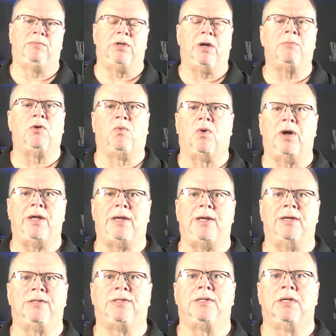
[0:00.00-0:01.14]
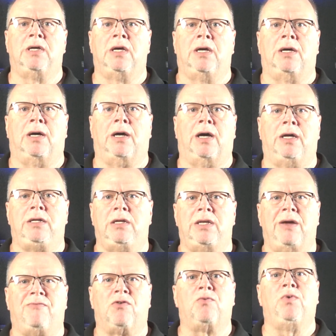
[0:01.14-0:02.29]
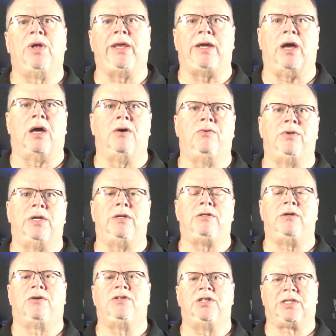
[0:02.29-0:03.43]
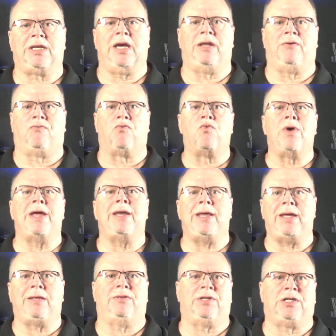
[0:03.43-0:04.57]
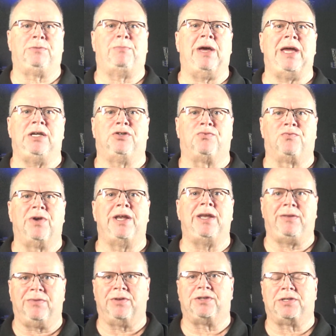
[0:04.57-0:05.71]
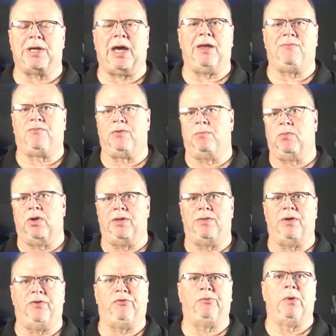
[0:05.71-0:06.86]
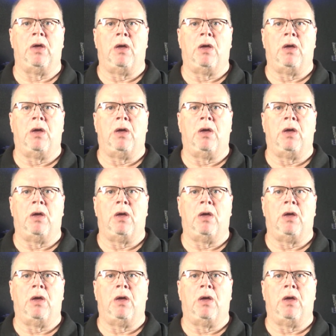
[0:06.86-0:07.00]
Number one is you never really own it. You're just kind of renting the space, renting the site from one of those